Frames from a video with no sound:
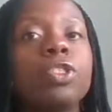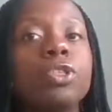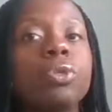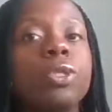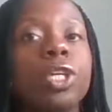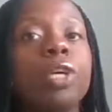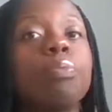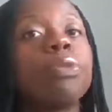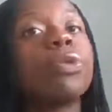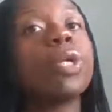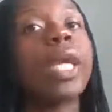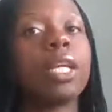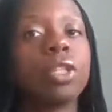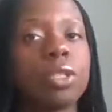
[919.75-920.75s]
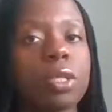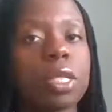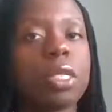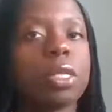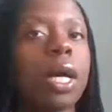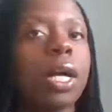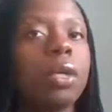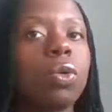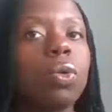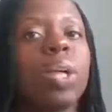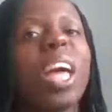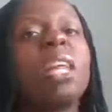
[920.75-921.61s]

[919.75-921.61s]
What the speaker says: use the communication style or